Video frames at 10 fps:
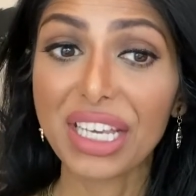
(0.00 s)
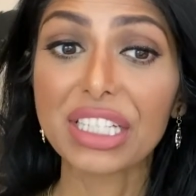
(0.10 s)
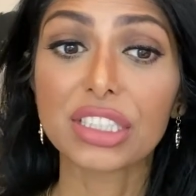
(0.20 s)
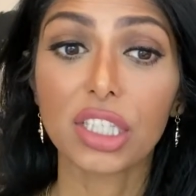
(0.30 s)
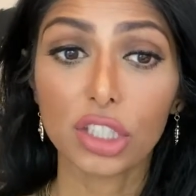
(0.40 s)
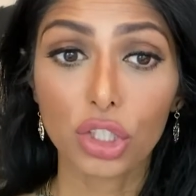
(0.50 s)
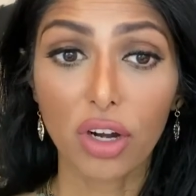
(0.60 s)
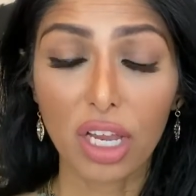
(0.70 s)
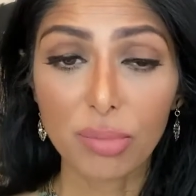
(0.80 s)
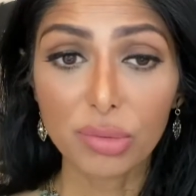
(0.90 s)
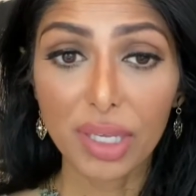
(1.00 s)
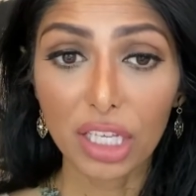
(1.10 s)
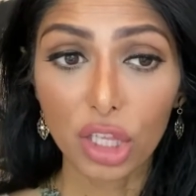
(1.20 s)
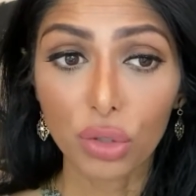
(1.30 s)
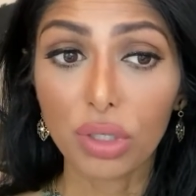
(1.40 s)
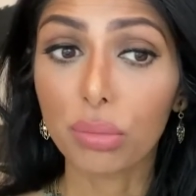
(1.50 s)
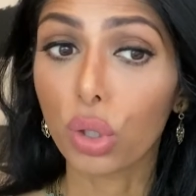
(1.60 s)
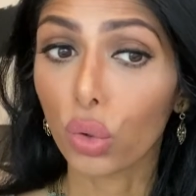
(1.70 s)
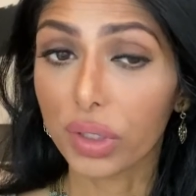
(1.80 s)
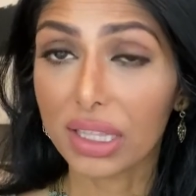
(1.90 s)
Such crimes may include
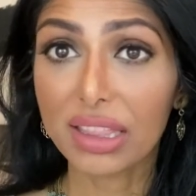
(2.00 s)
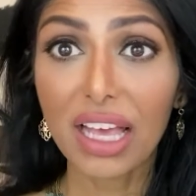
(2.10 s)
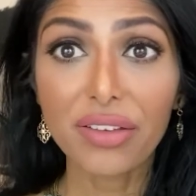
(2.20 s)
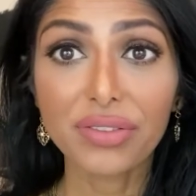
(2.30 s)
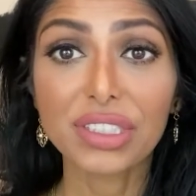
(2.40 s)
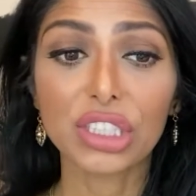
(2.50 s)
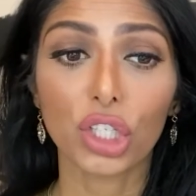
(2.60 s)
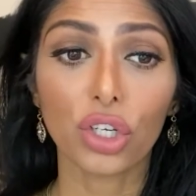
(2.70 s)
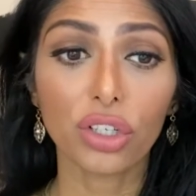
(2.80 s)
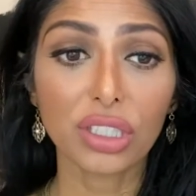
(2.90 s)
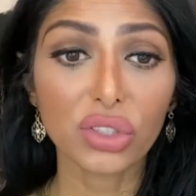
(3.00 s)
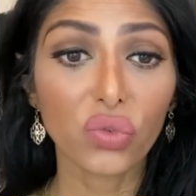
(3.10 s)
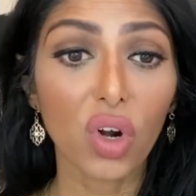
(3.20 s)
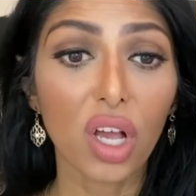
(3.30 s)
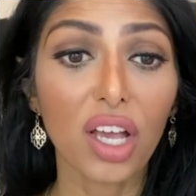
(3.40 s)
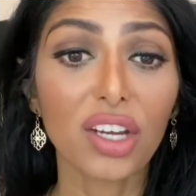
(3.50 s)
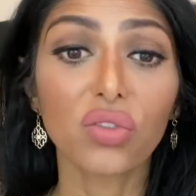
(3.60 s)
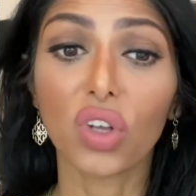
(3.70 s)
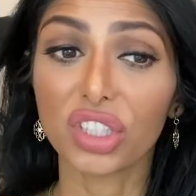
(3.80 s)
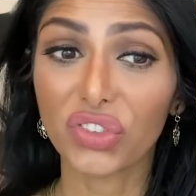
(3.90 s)
employee theft, securities fraud,
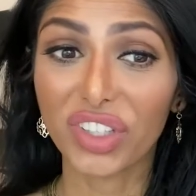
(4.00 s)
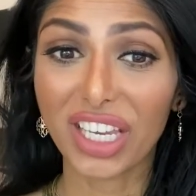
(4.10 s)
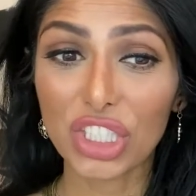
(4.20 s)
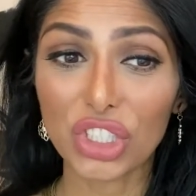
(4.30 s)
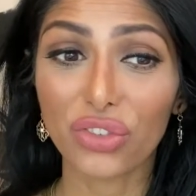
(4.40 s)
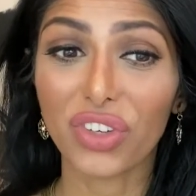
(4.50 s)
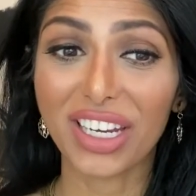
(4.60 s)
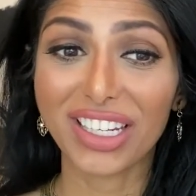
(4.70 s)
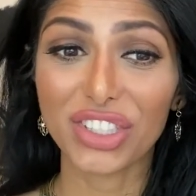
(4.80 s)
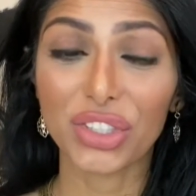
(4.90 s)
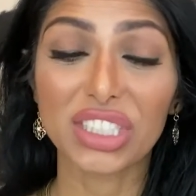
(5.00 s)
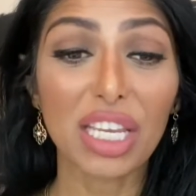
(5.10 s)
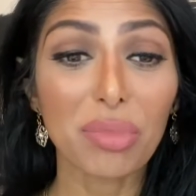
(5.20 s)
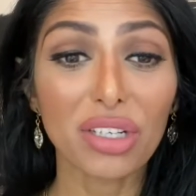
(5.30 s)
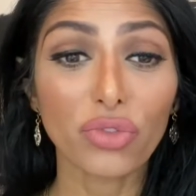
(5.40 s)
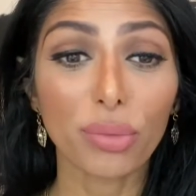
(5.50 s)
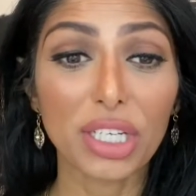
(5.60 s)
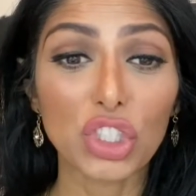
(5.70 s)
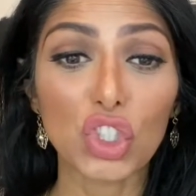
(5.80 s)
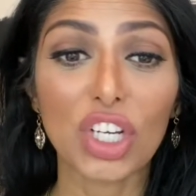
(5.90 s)
falsification of financial statement
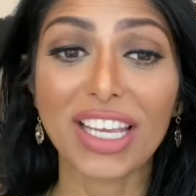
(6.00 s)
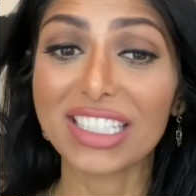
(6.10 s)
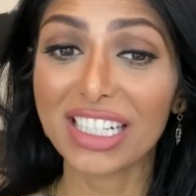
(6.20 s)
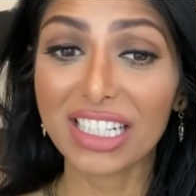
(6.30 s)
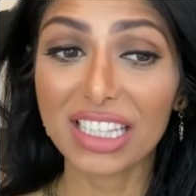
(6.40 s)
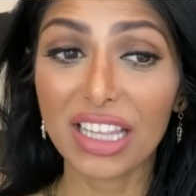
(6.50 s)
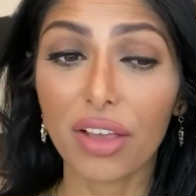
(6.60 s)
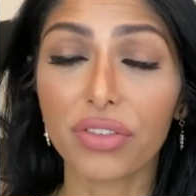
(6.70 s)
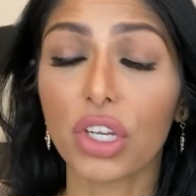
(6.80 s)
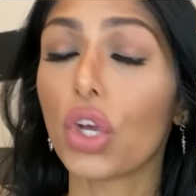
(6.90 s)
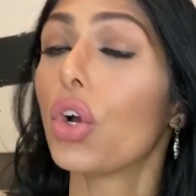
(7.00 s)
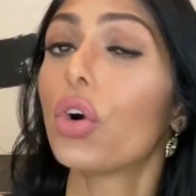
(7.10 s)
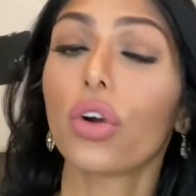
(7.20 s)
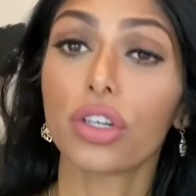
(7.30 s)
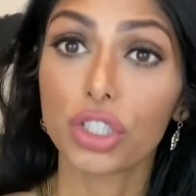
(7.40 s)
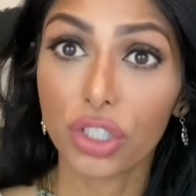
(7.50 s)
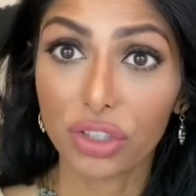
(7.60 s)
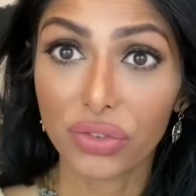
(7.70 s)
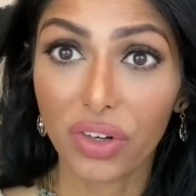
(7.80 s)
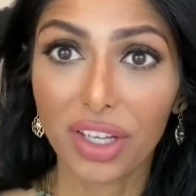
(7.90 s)
information, identity theft, or insurance
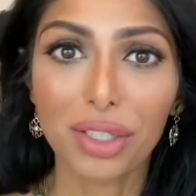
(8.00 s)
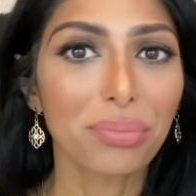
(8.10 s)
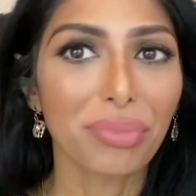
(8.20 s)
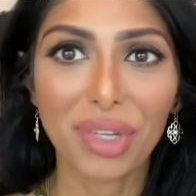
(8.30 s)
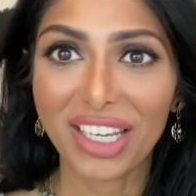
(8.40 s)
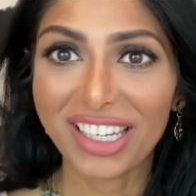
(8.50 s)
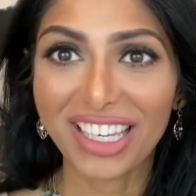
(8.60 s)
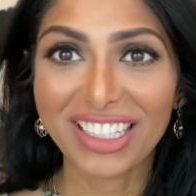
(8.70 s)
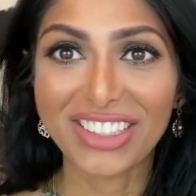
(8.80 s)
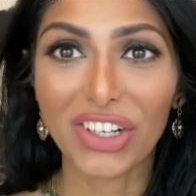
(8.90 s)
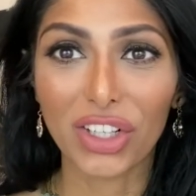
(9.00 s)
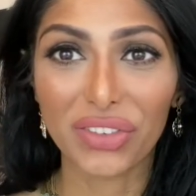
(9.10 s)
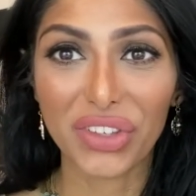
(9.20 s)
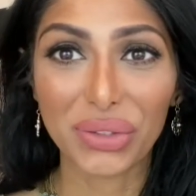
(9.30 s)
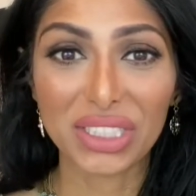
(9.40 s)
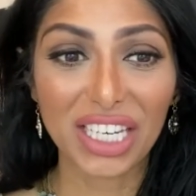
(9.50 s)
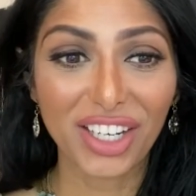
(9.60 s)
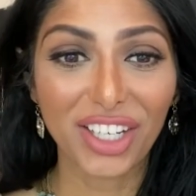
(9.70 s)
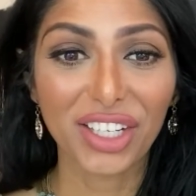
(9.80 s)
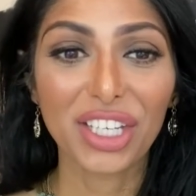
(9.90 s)
fraud. I'm not going to get into all of those
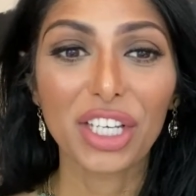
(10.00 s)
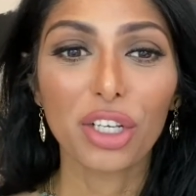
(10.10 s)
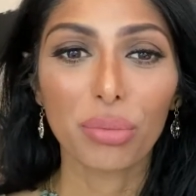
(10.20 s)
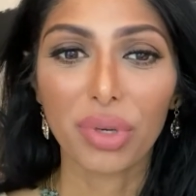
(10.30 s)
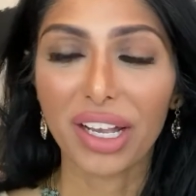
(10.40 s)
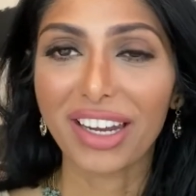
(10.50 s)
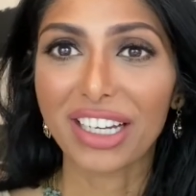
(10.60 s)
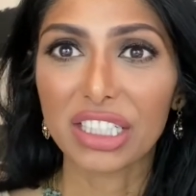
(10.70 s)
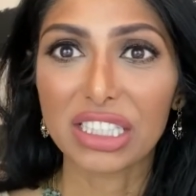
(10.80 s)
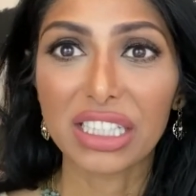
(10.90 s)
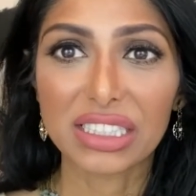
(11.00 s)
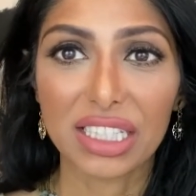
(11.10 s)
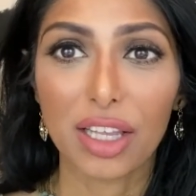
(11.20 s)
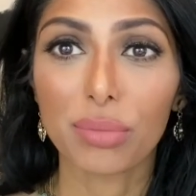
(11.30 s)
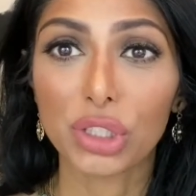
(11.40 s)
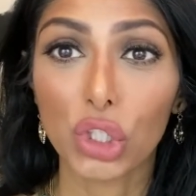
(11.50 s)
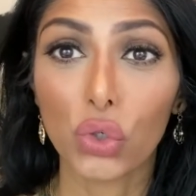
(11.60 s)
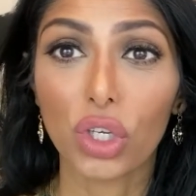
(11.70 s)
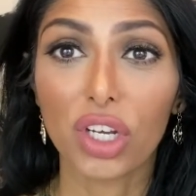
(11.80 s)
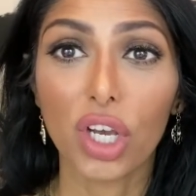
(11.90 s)
here, but I just listed them so you
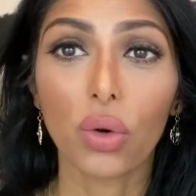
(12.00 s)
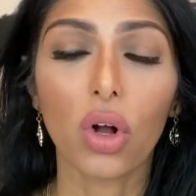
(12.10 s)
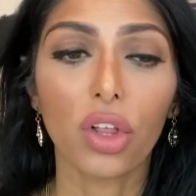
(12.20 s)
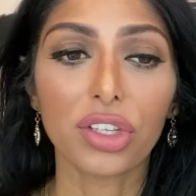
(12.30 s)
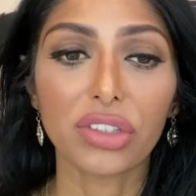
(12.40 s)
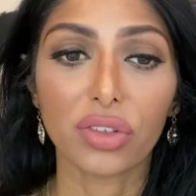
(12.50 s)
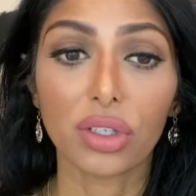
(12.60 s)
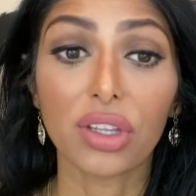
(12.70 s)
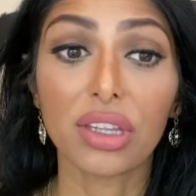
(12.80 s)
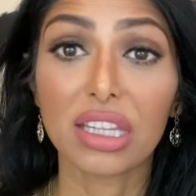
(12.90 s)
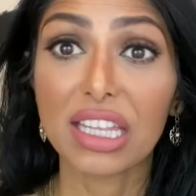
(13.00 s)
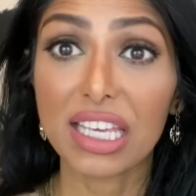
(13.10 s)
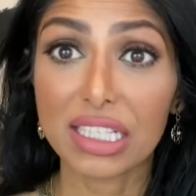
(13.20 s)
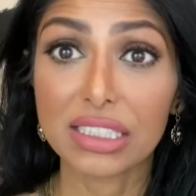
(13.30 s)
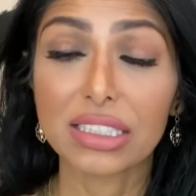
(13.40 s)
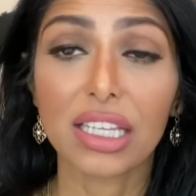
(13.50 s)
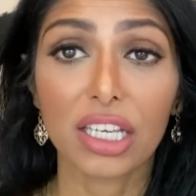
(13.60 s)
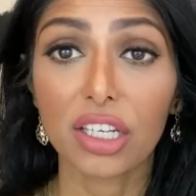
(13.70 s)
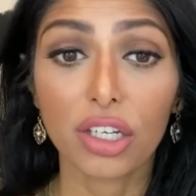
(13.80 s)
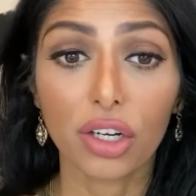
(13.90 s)
could know all the different things that
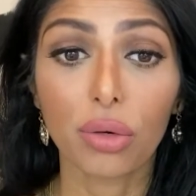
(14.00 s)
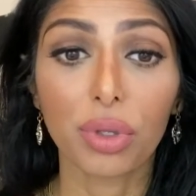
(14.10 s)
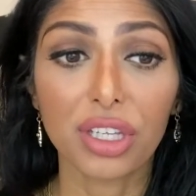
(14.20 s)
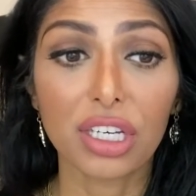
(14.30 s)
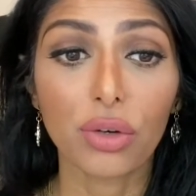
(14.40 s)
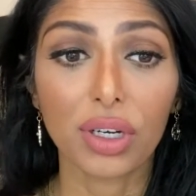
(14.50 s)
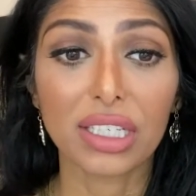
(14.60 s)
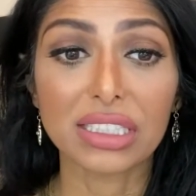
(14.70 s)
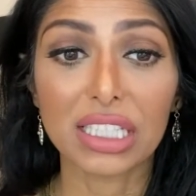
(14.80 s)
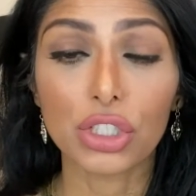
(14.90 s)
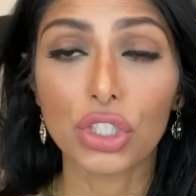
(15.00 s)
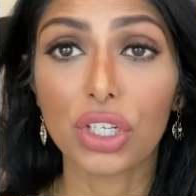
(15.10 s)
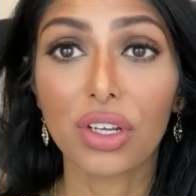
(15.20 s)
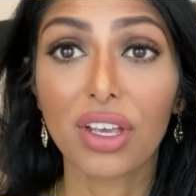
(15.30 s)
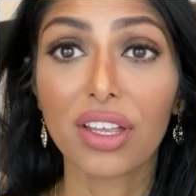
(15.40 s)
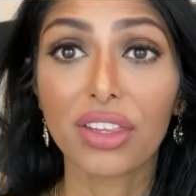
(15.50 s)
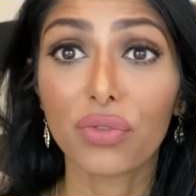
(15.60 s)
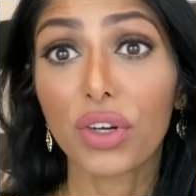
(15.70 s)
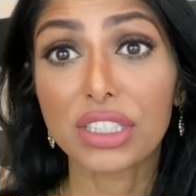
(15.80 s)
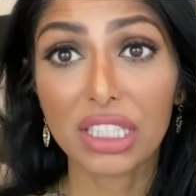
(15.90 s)
can occur within an organization that
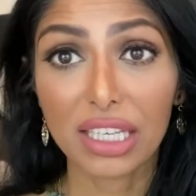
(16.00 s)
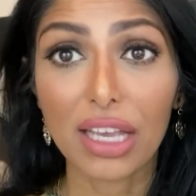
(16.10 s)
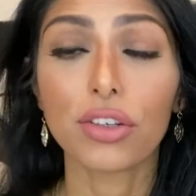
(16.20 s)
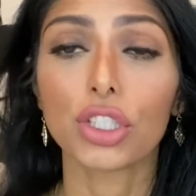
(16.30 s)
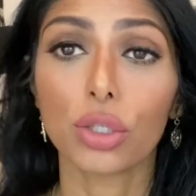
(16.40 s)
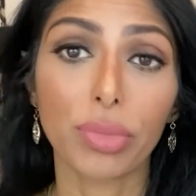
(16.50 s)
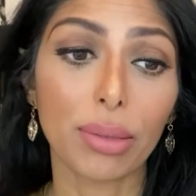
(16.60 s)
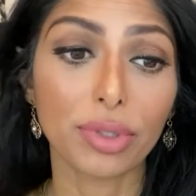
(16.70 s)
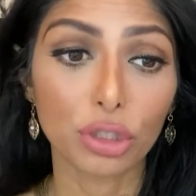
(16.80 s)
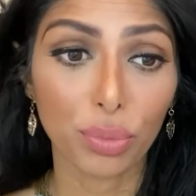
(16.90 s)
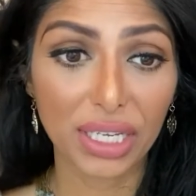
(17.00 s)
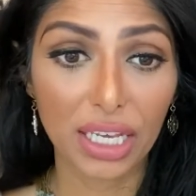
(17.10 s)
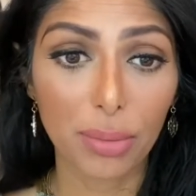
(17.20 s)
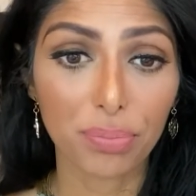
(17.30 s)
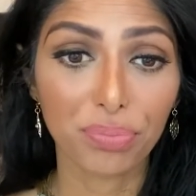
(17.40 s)
forensic accounting should be able to pick up.